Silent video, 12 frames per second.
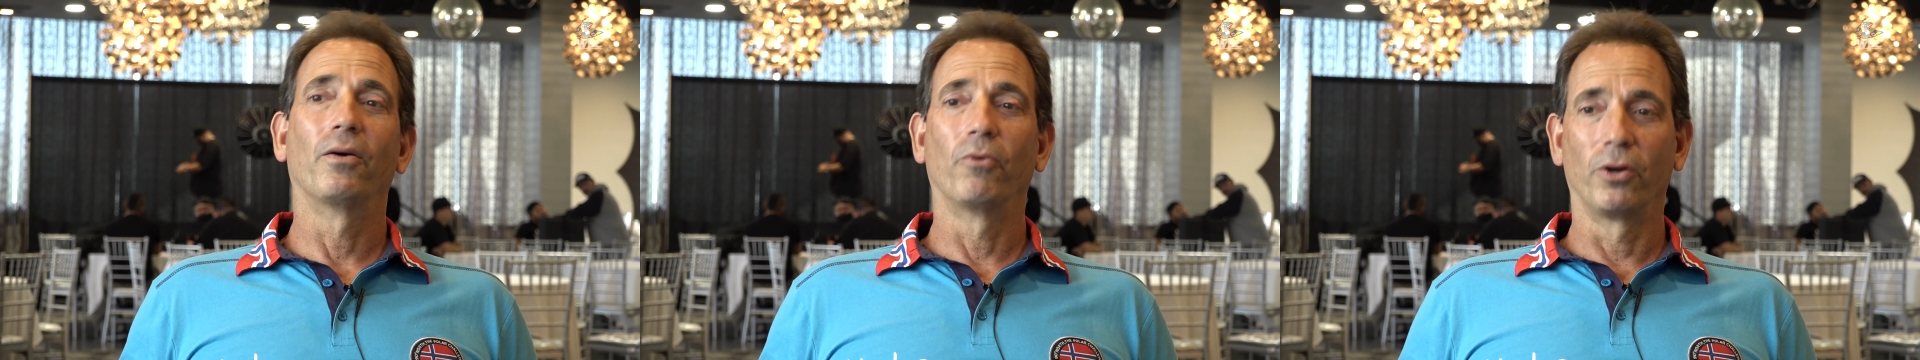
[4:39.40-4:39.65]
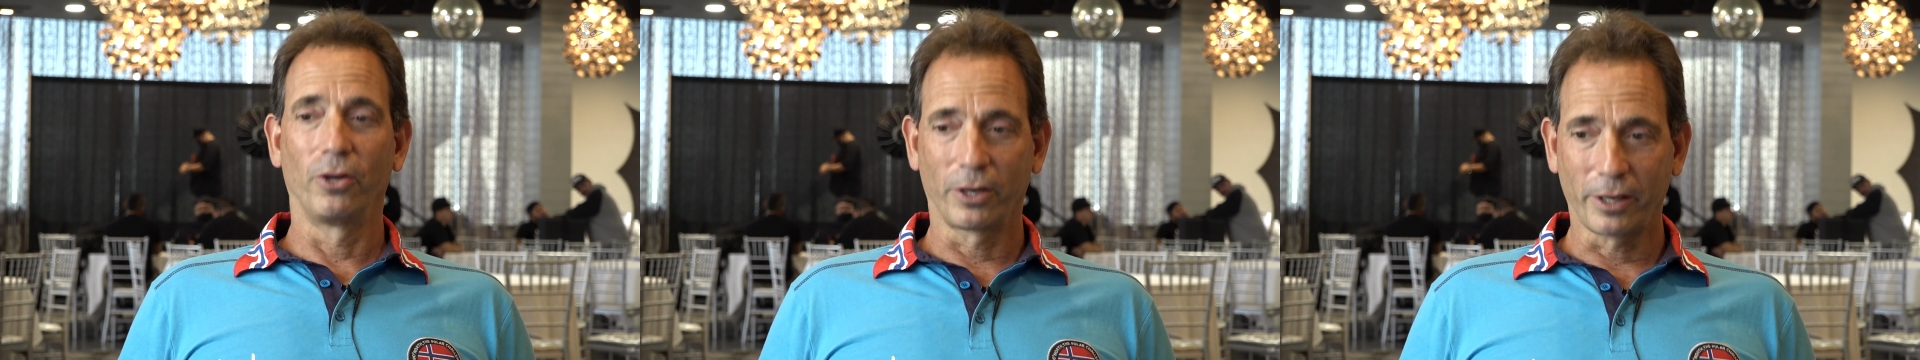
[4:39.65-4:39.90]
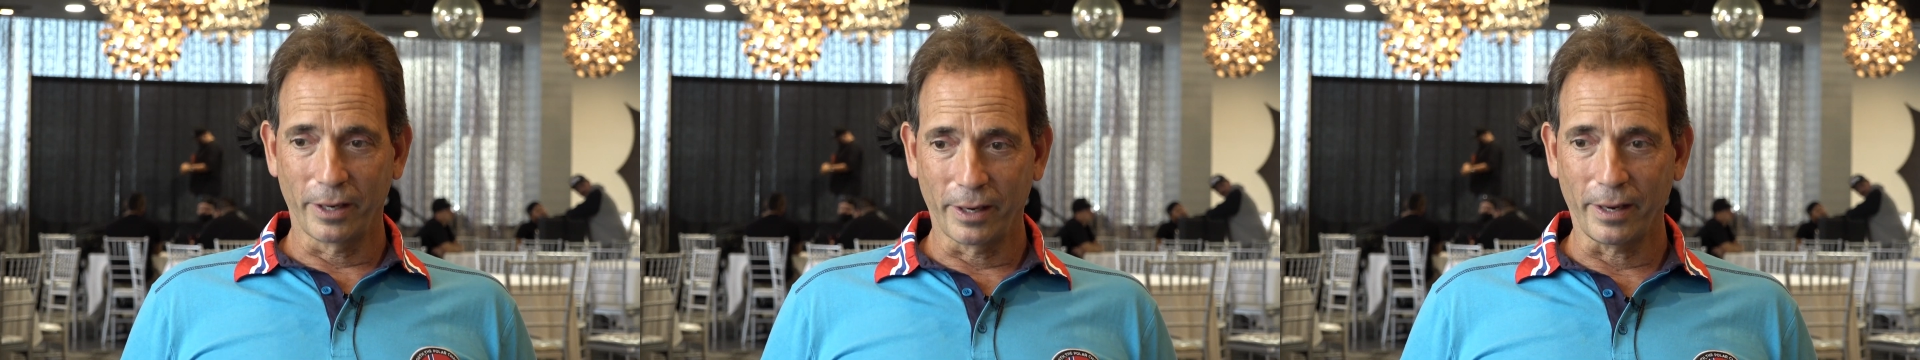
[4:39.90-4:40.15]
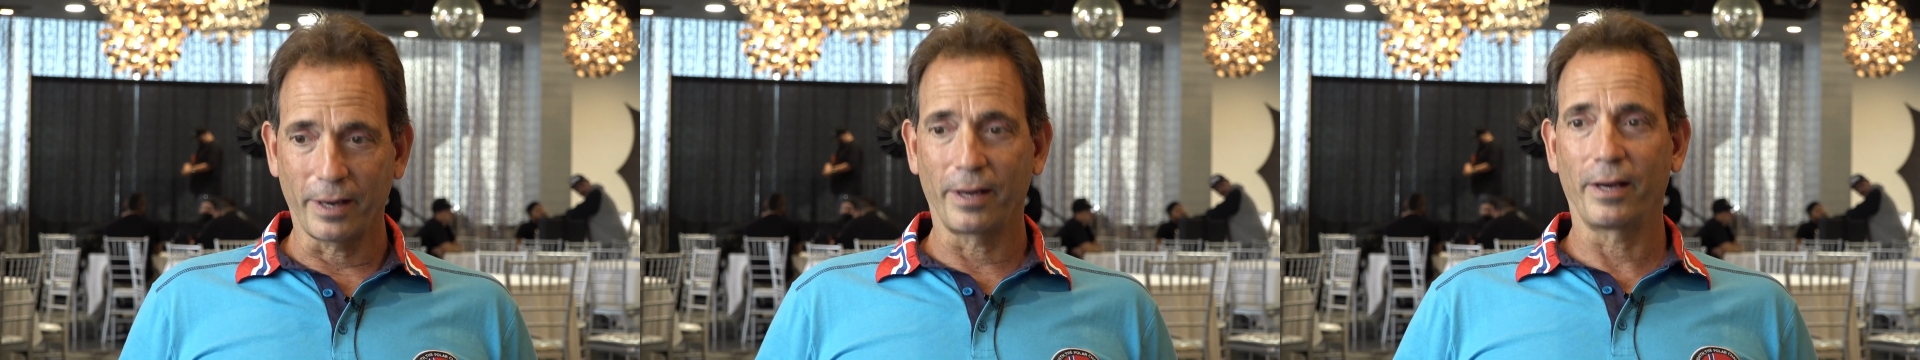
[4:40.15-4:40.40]
We're looking
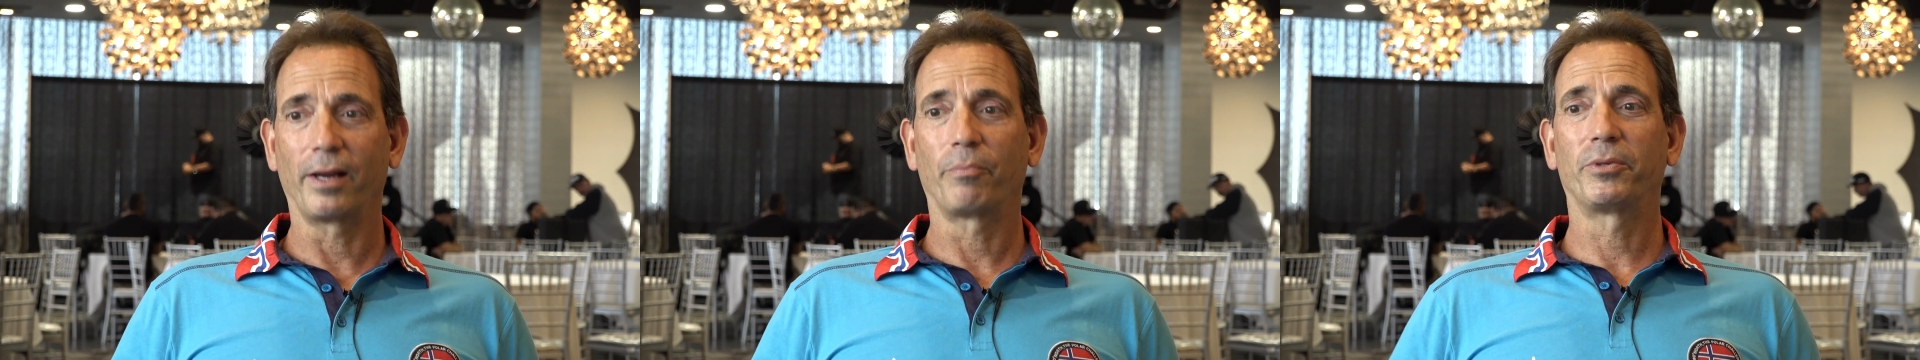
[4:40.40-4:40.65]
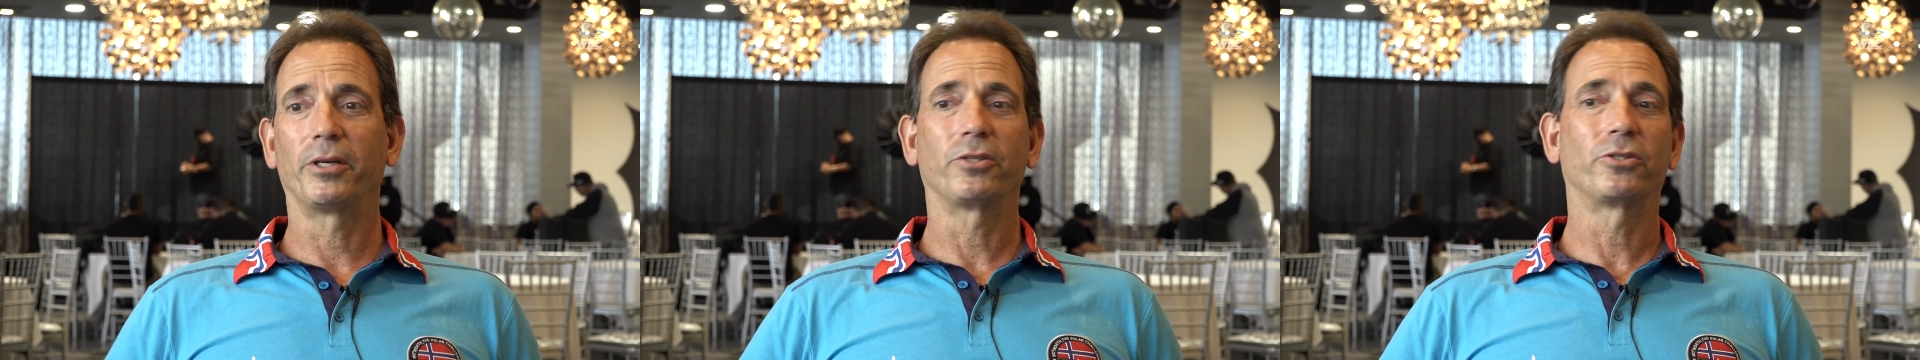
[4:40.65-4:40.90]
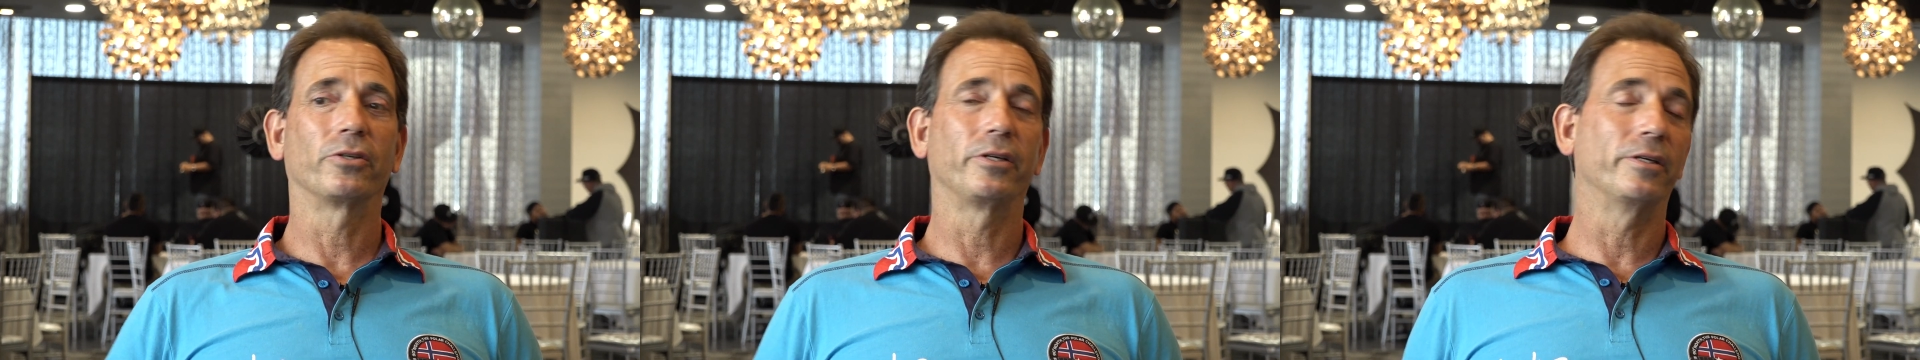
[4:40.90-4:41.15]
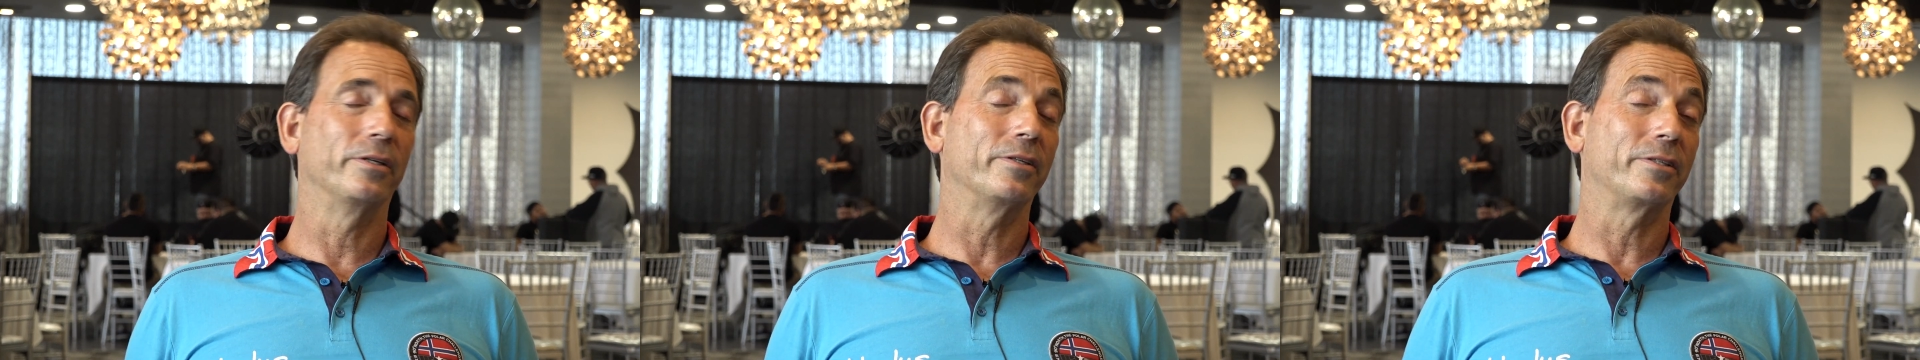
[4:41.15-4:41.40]
at potentially
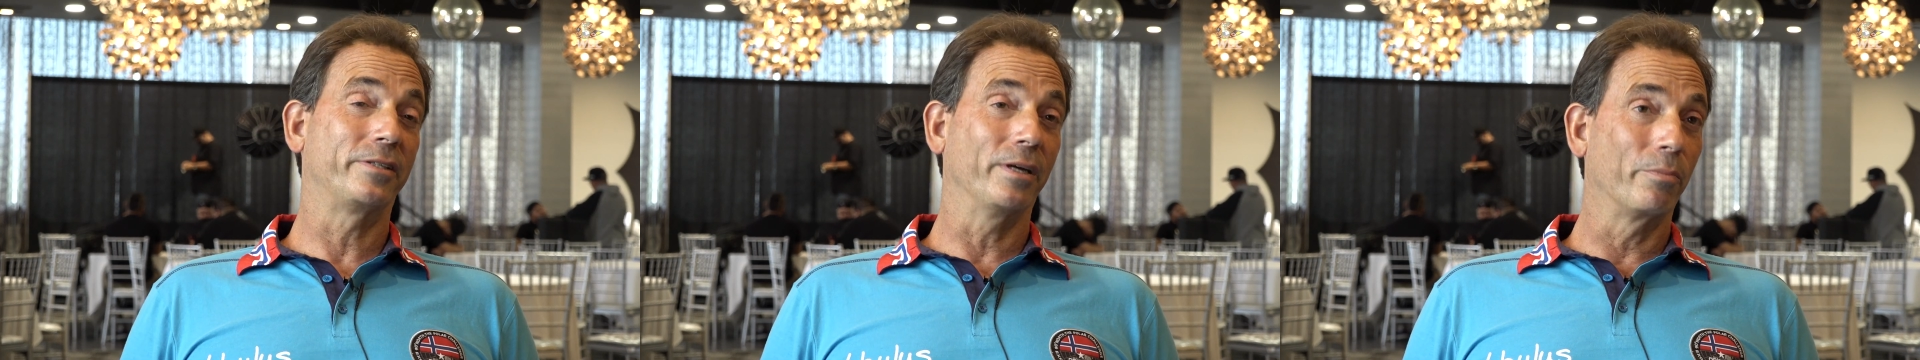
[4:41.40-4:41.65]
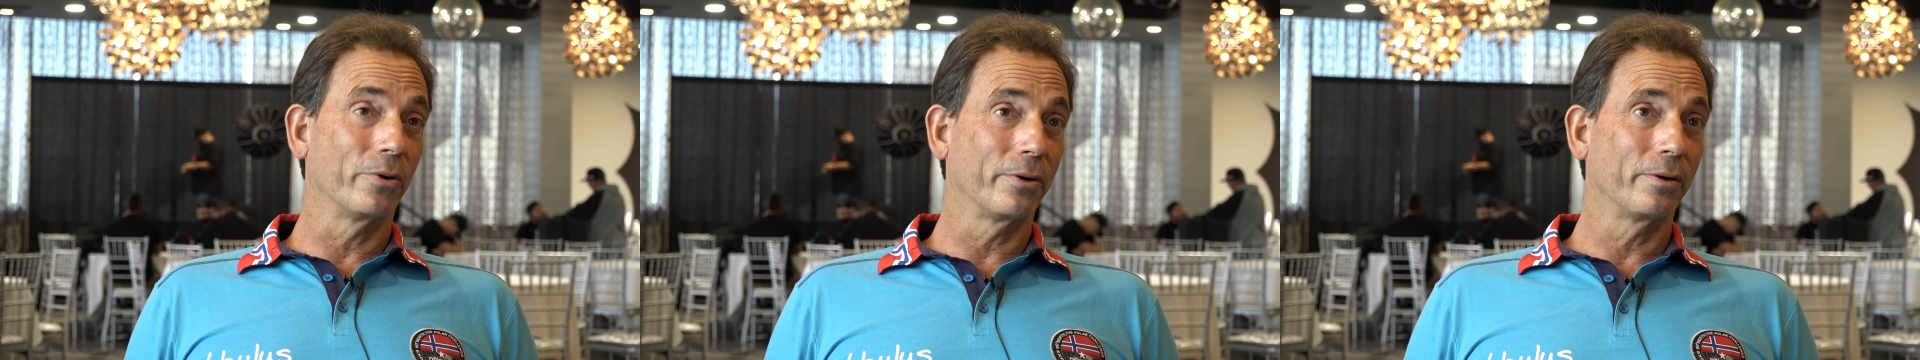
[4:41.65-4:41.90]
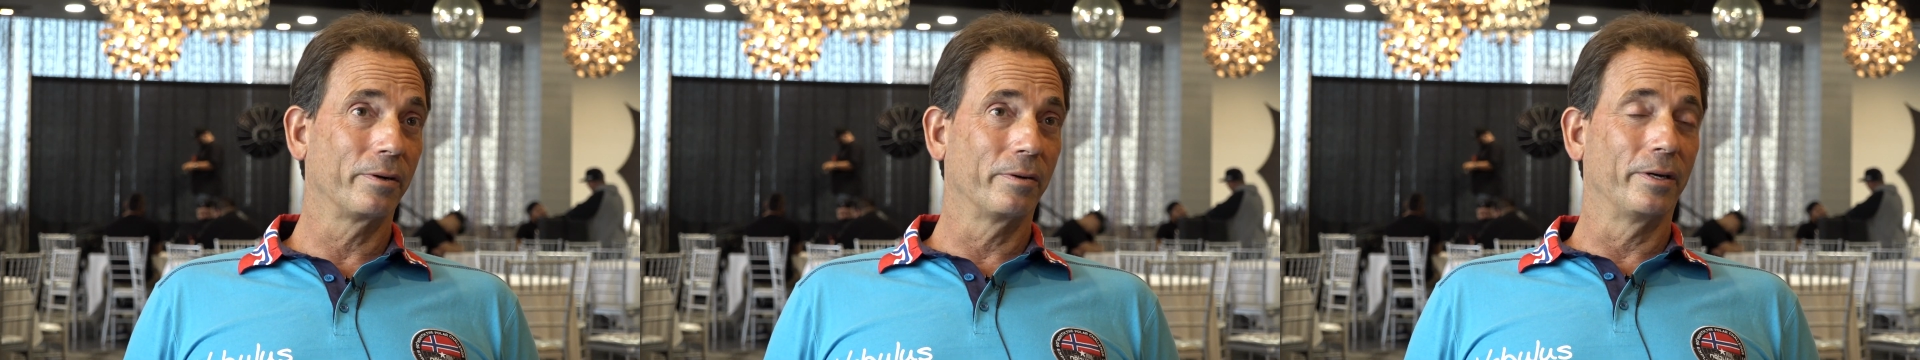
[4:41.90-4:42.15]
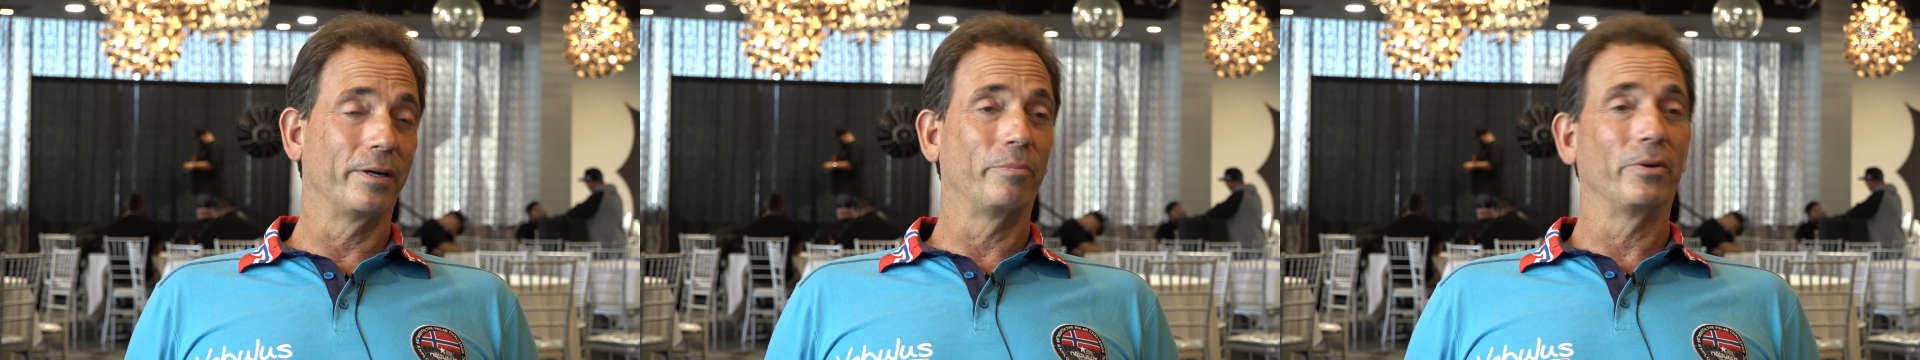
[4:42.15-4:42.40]
in December,